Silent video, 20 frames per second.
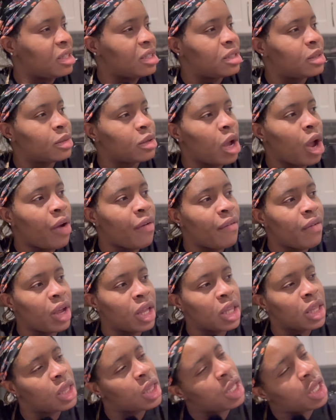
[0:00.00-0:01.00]
It's
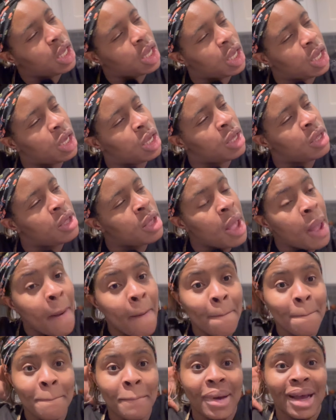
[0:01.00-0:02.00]
currently
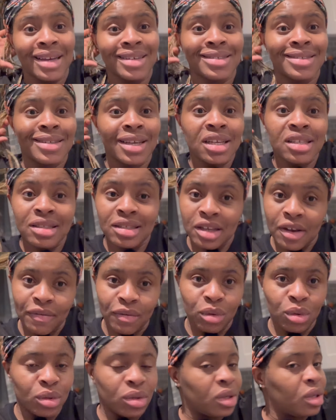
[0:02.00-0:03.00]
past
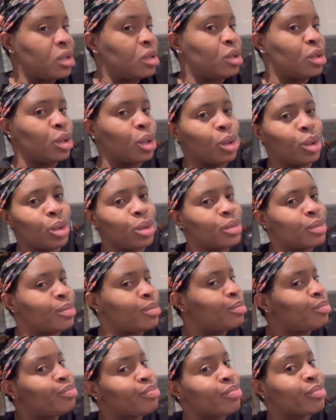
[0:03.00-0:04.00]
7, so
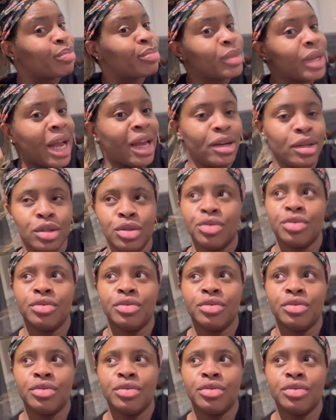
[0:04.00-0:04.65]
I need to